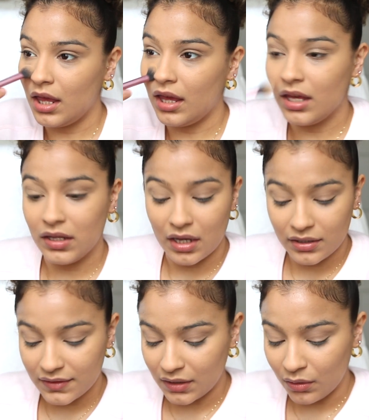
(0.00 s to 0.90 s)
a
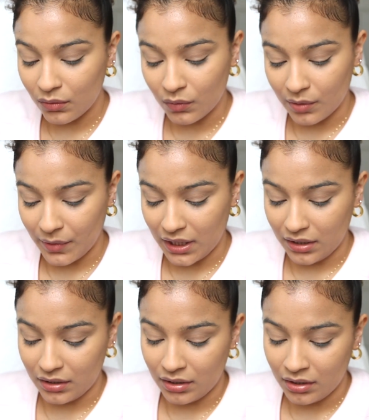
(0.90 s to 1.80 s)
young single
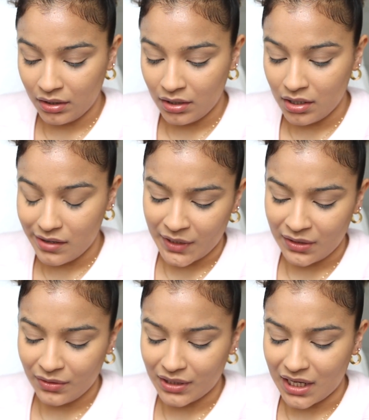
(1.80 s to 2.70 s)
woman.
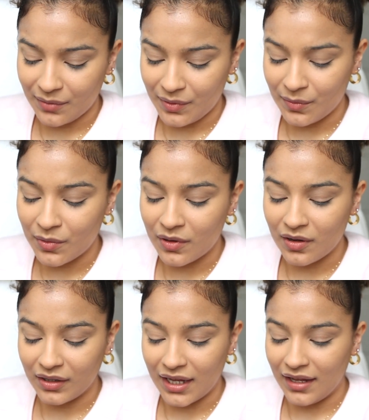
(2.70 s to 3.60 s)
I know a lot of
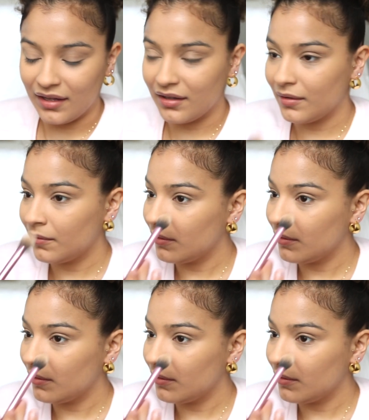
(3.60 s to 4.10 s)
people like,